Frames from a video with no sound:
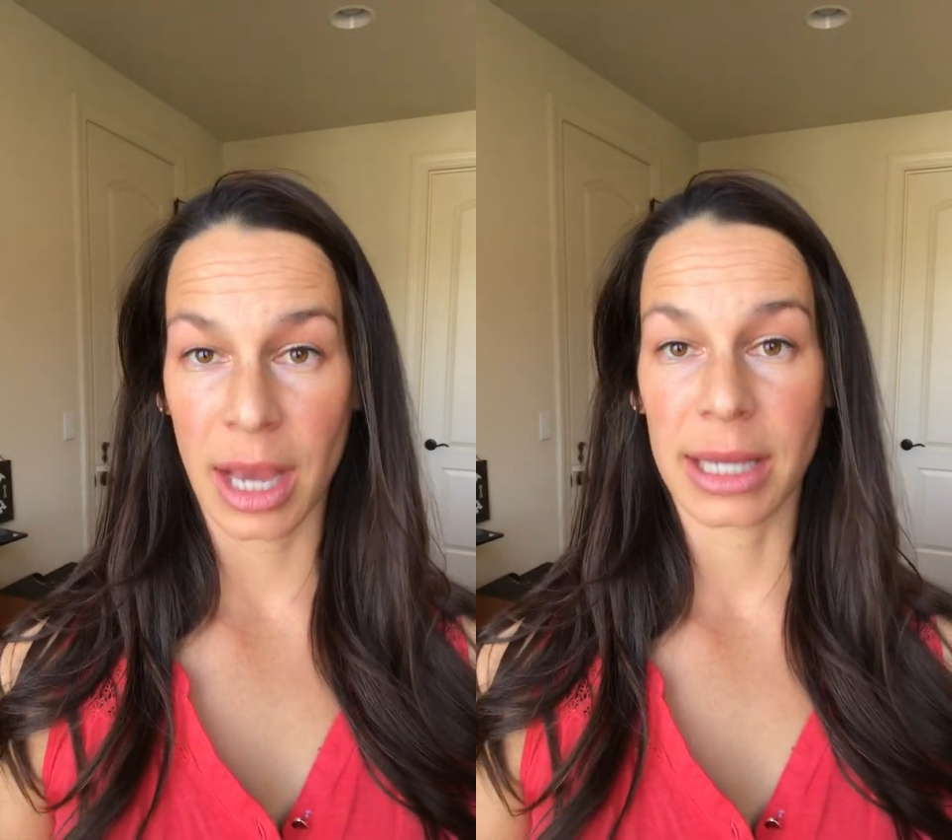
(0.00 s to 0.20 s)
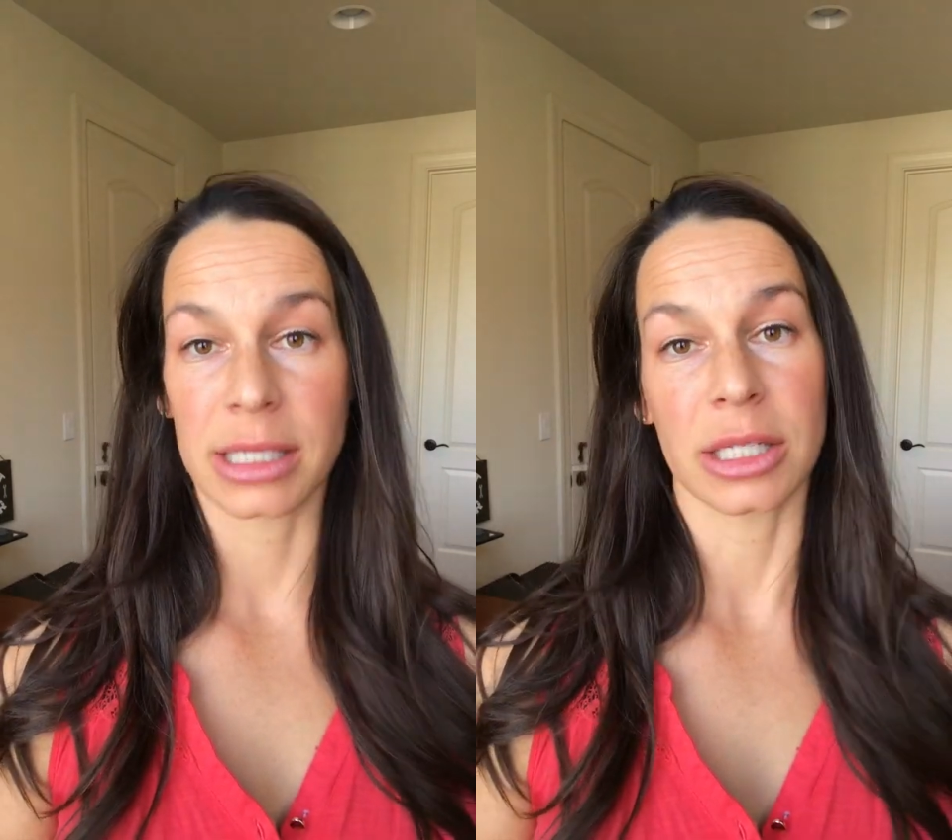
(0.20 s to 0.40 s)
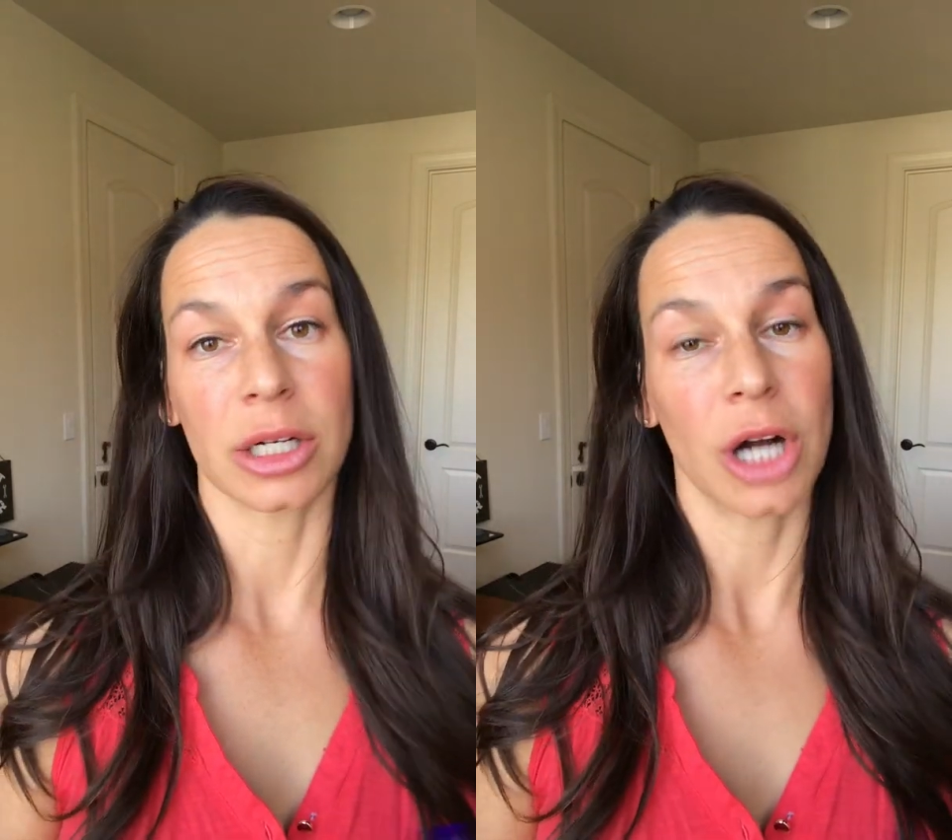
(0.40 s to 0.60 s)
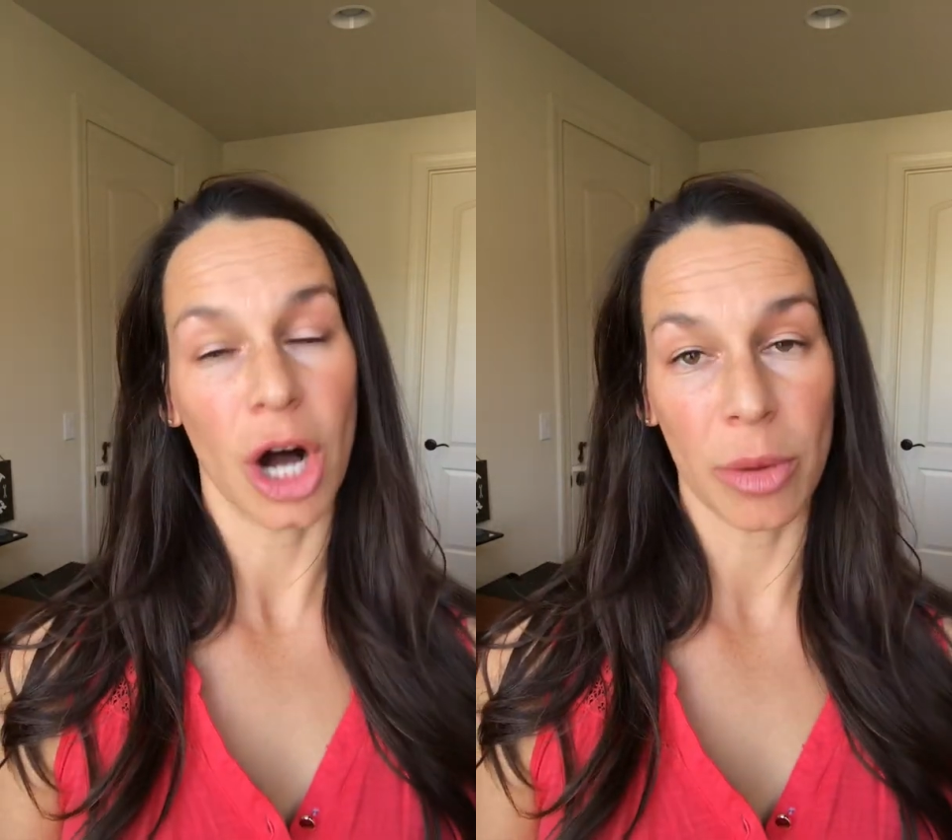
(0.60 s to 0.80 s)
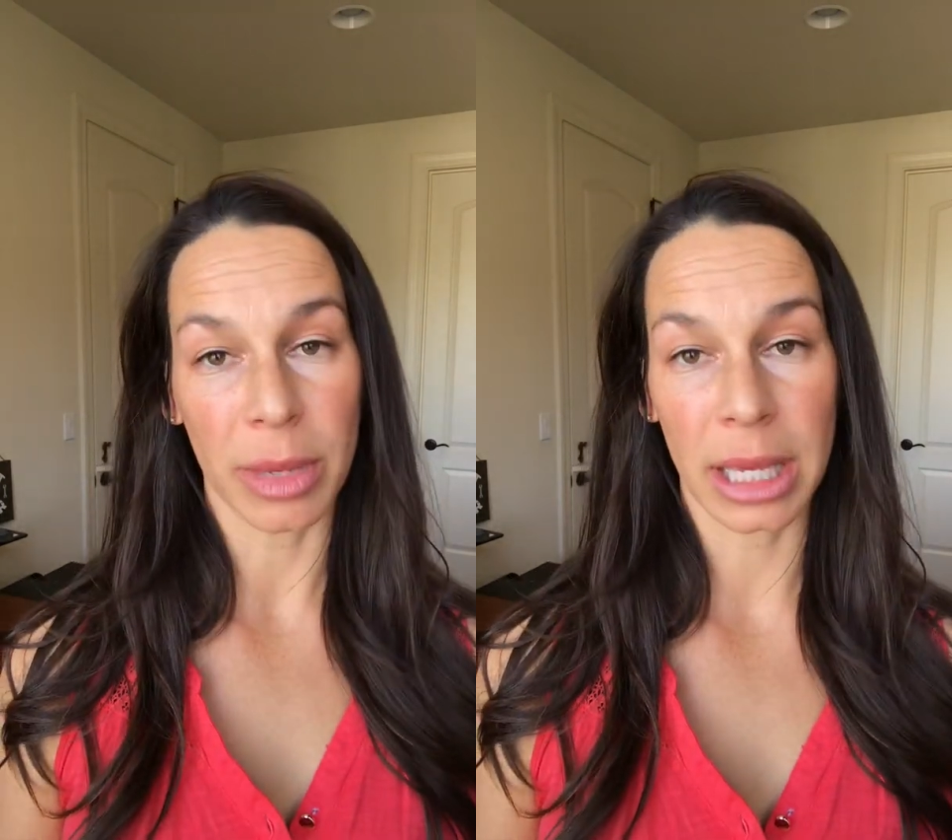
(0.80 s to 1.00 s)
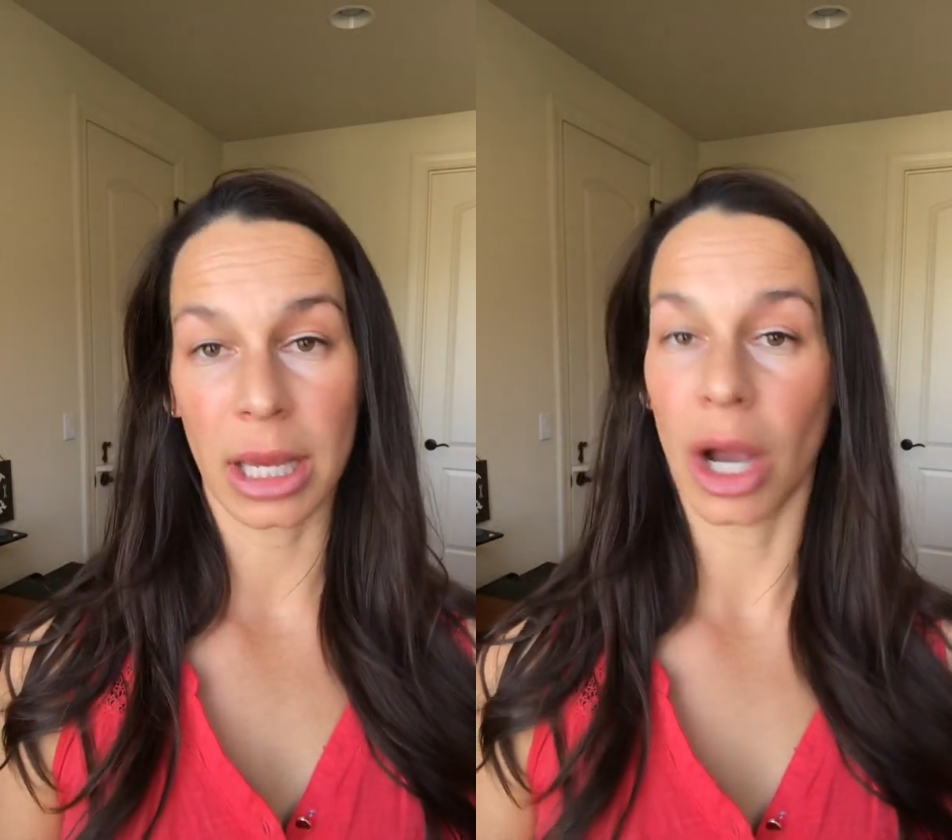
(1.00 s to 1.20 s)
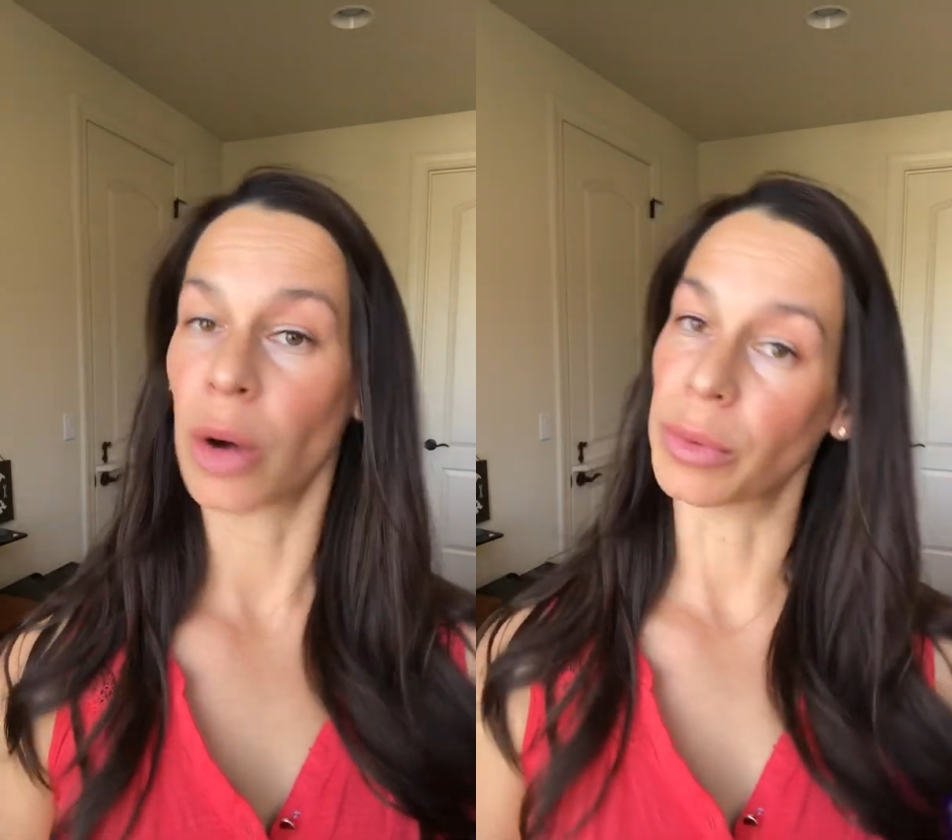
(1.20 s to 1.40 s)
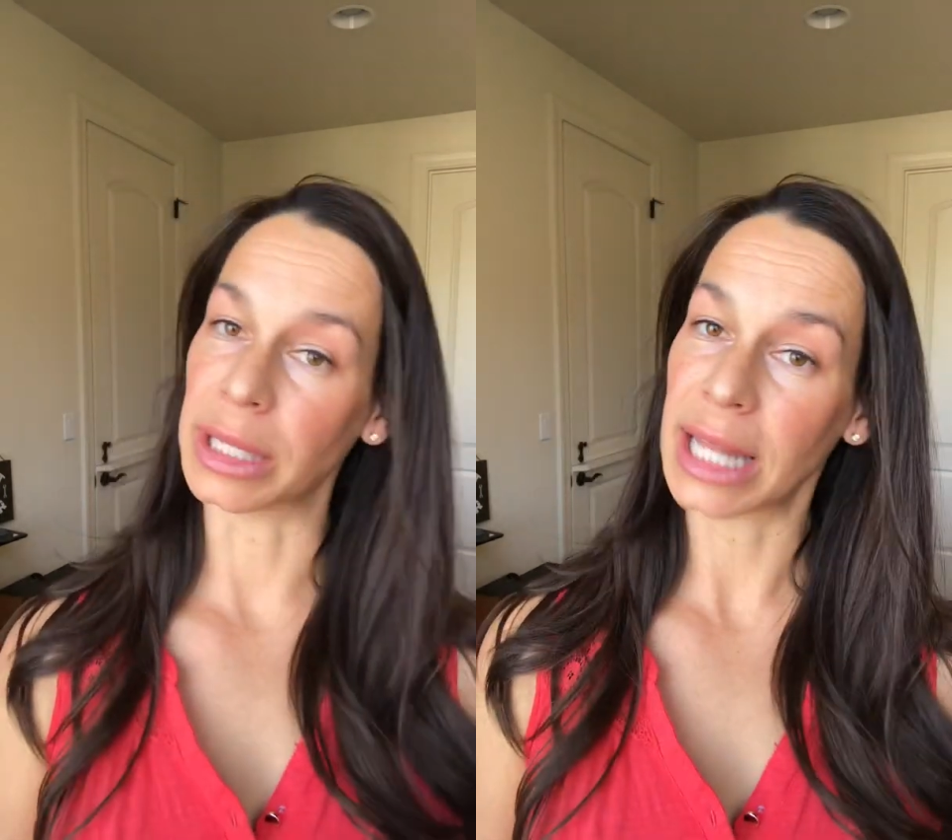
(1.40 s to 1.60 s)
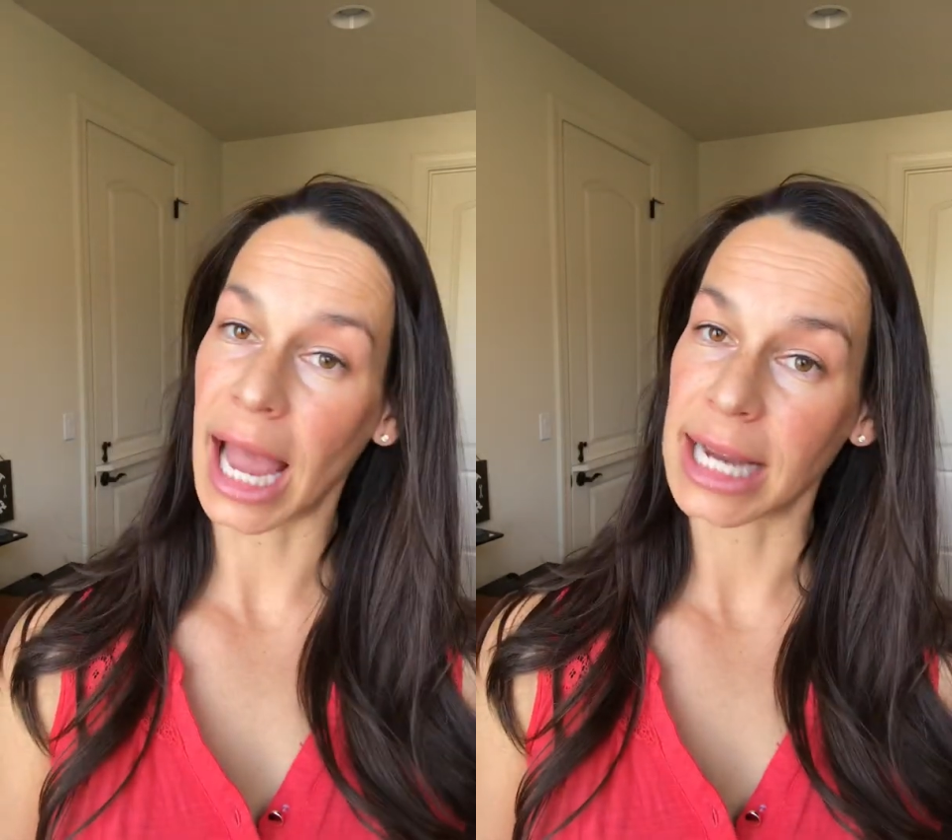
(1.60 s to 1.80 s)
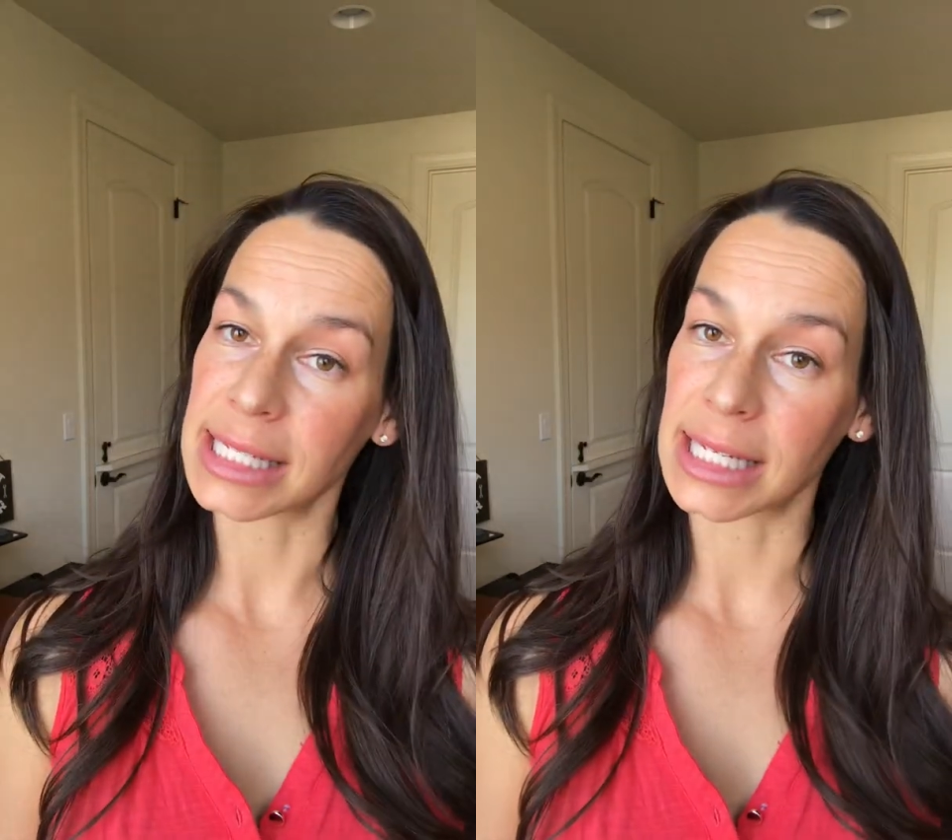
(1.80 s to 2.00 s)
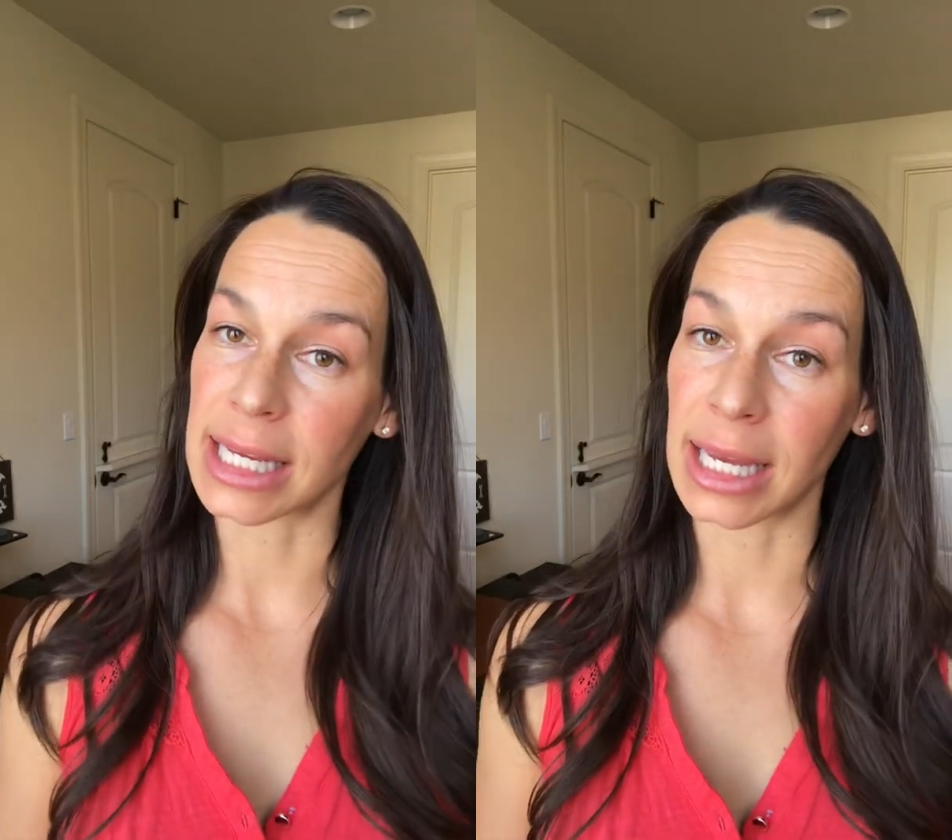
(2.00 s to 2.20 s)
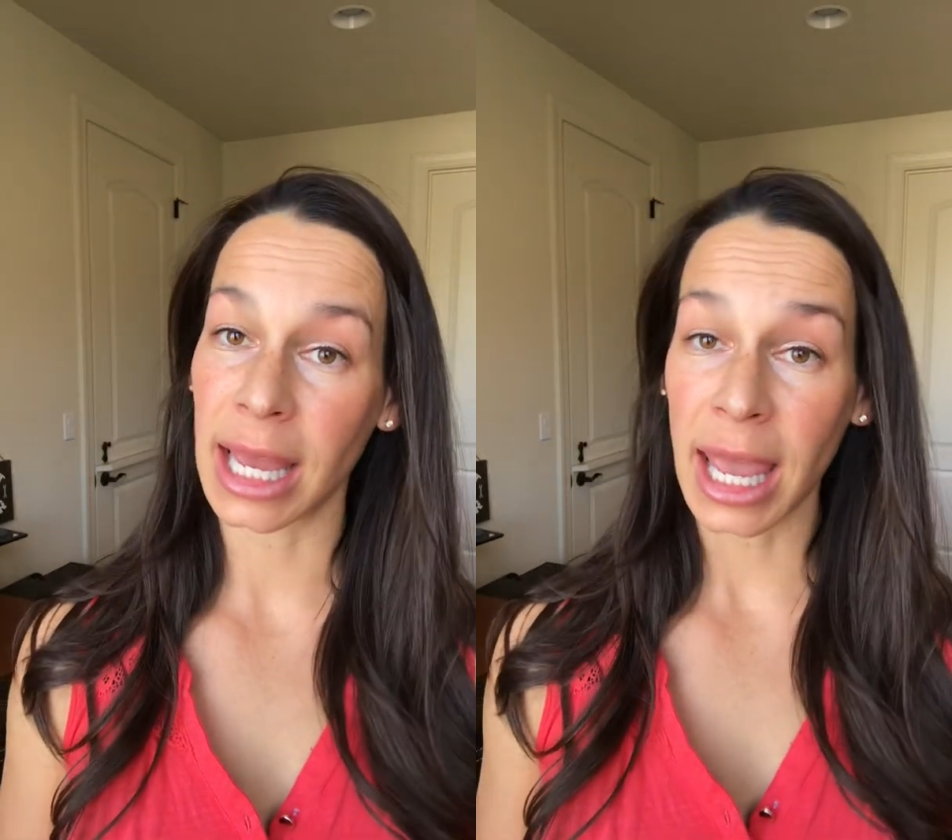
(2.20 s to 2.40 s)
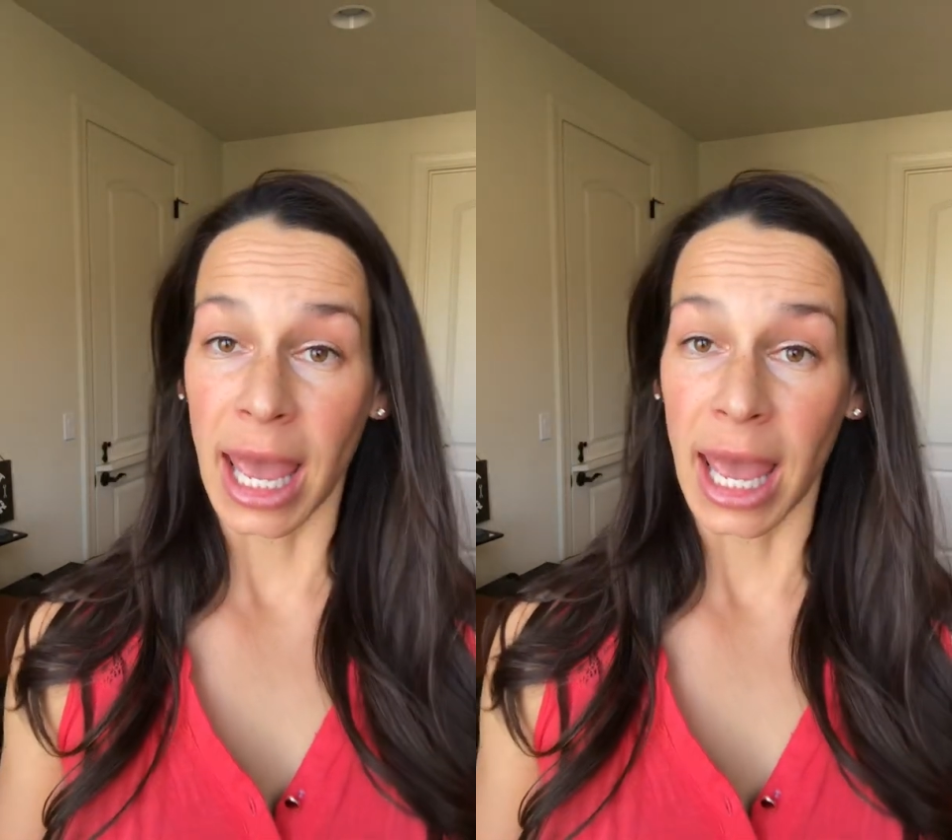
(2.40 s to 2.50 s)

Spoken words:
because they're calming, relaxing,